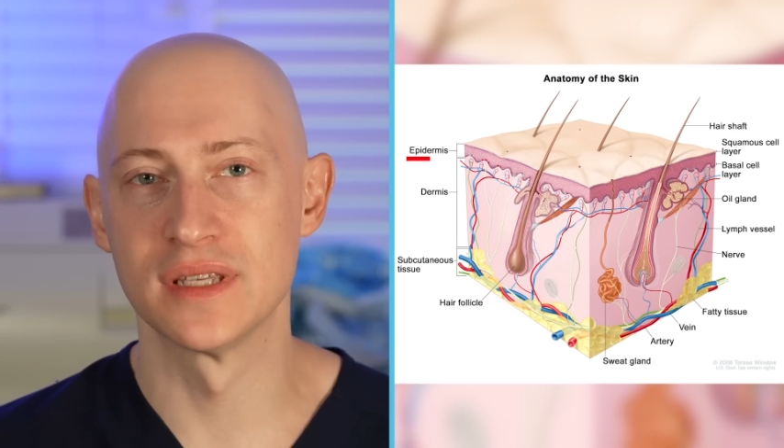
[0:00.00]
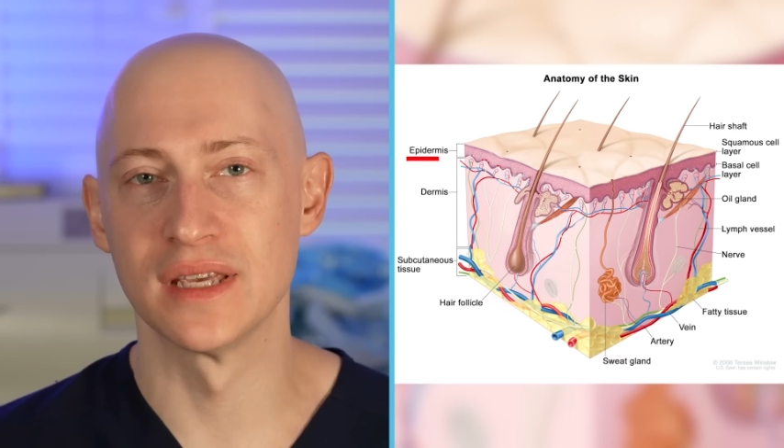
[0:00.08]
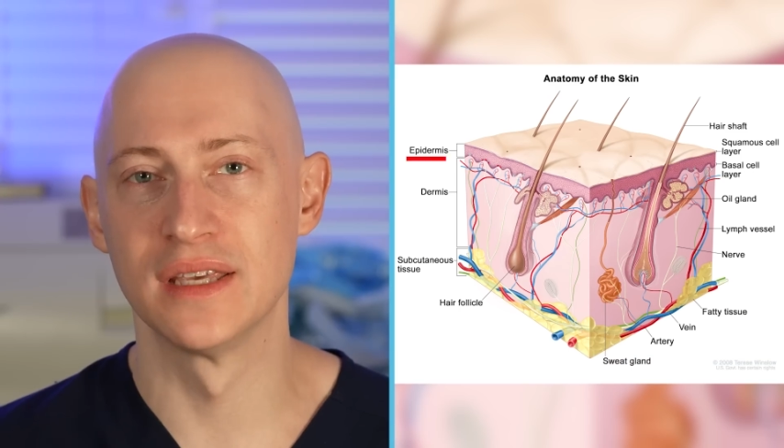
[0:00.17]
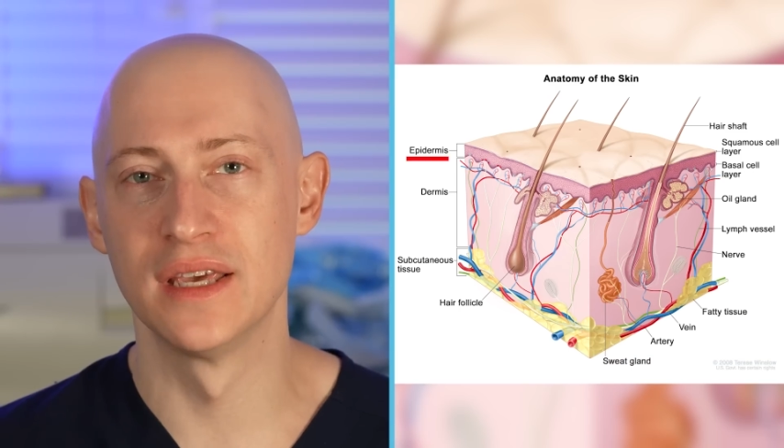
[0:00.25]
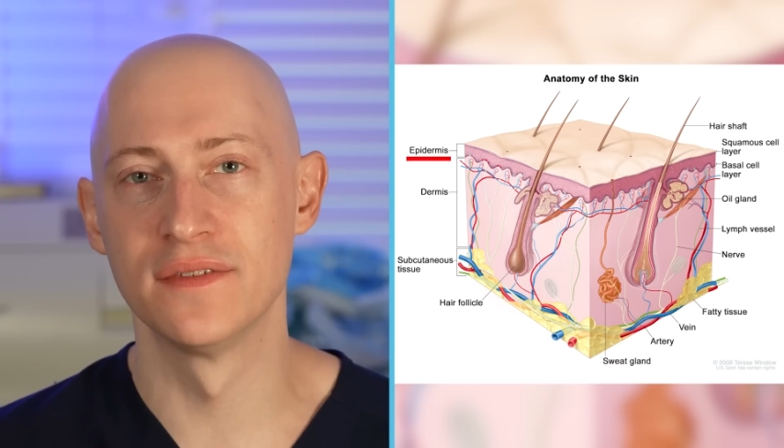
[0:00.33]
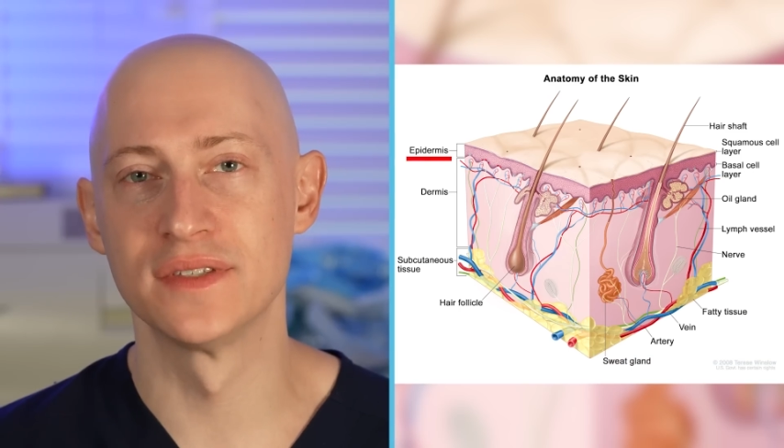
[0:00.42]

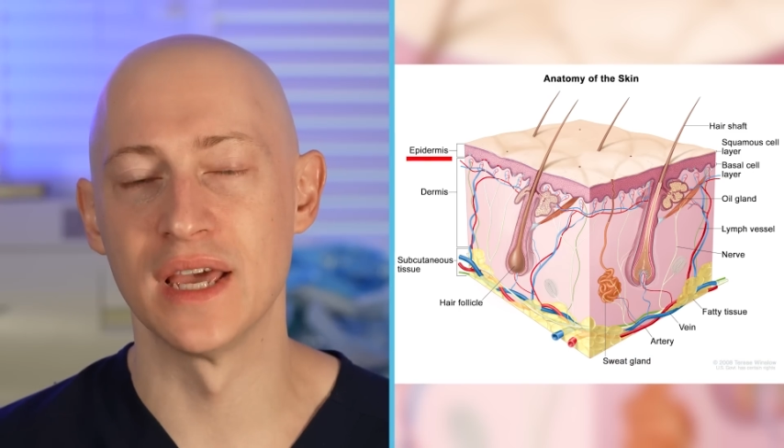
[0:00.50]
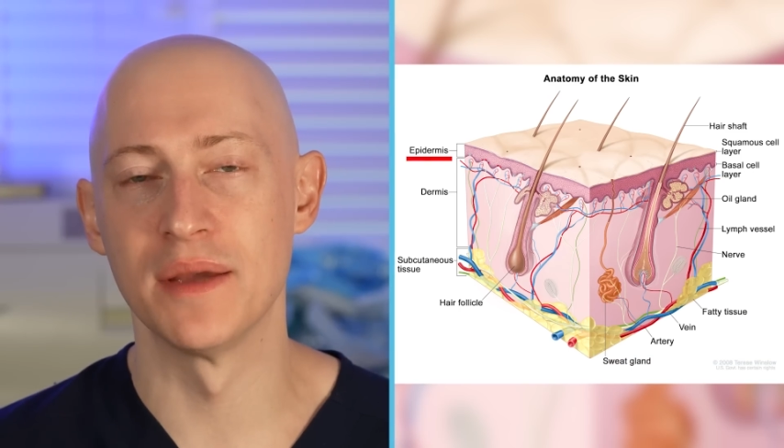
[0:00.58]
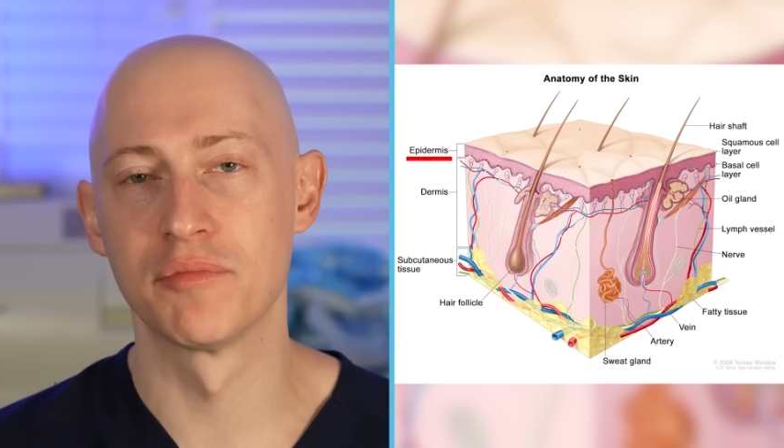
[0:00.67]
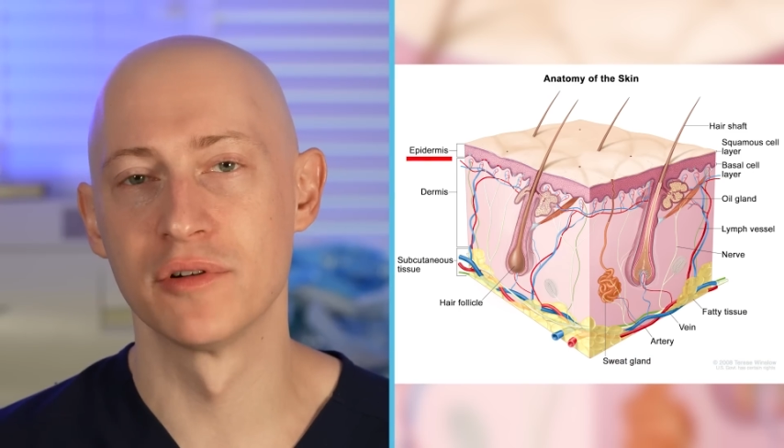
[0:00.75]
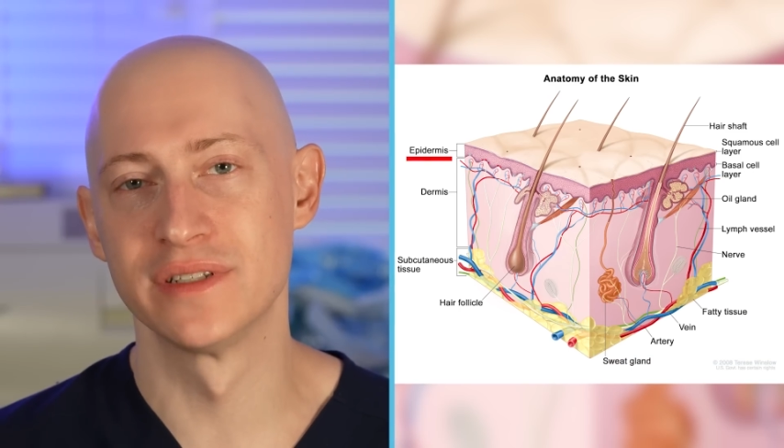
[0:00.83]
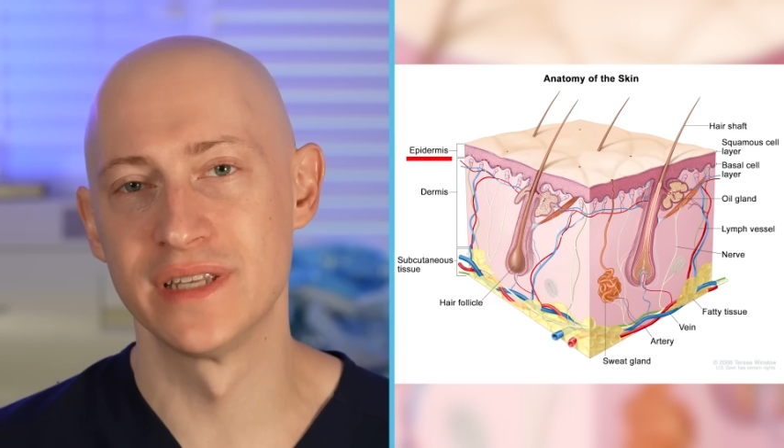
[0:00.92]
gives a
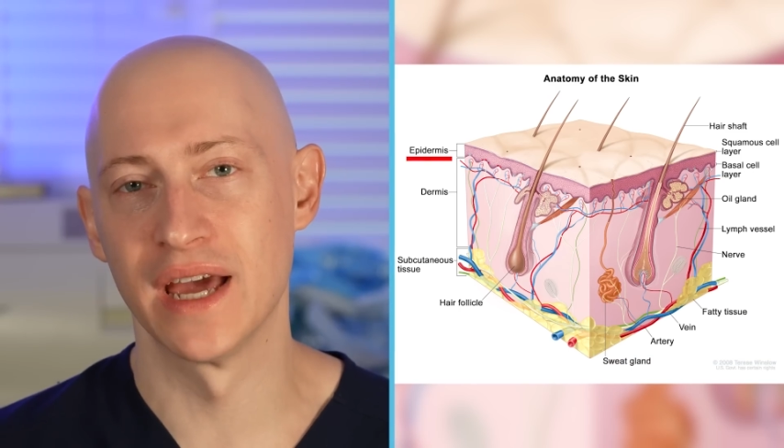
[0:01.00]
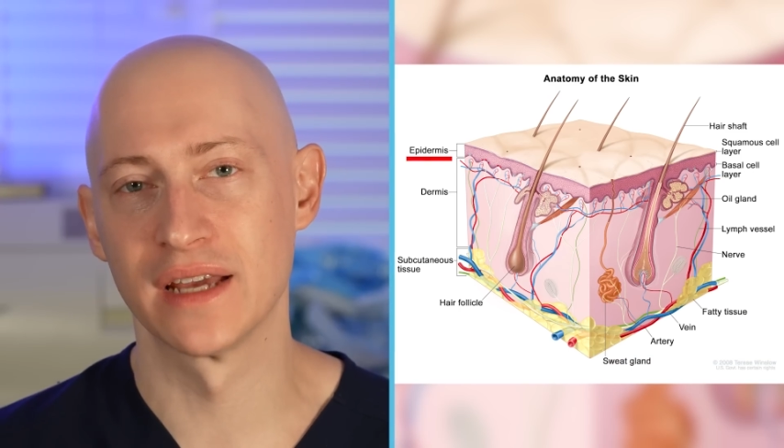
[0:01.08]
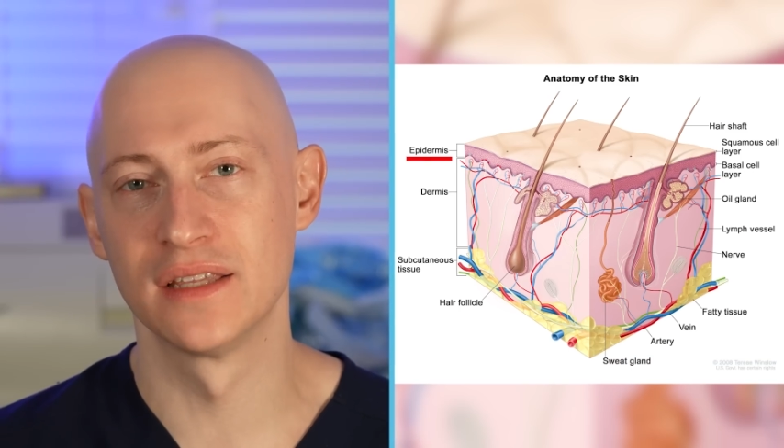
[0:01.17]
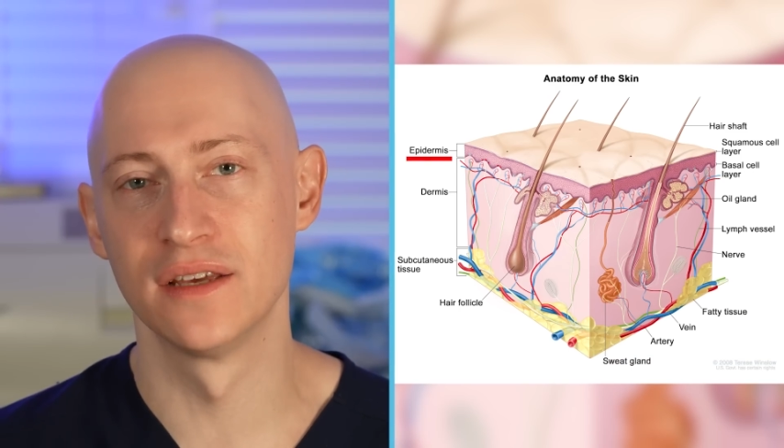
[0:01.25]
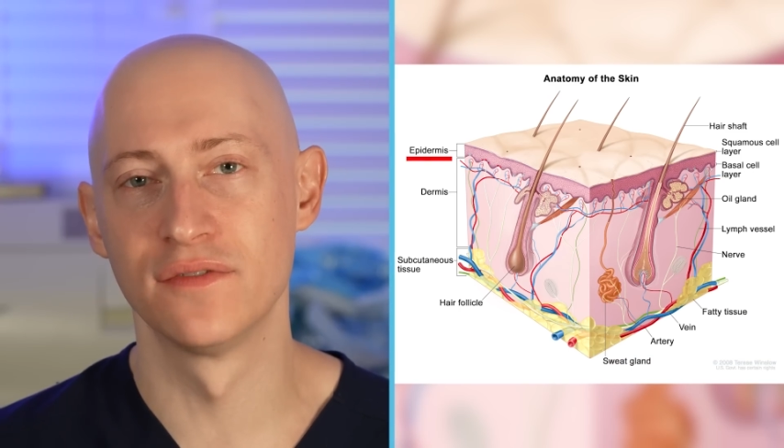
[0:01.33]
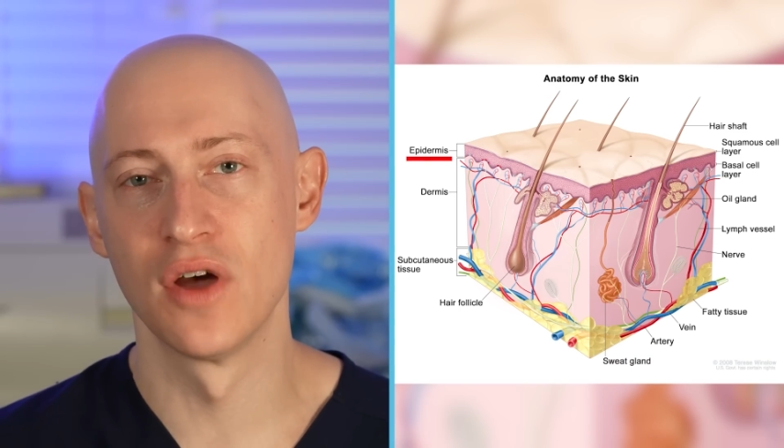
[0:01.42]

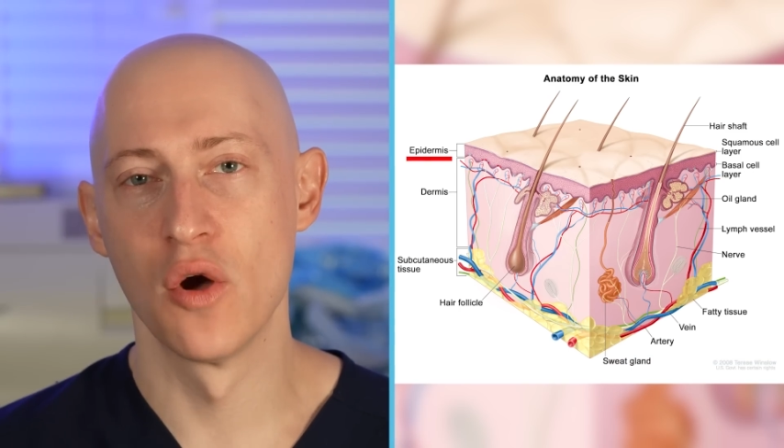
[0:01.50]
protective,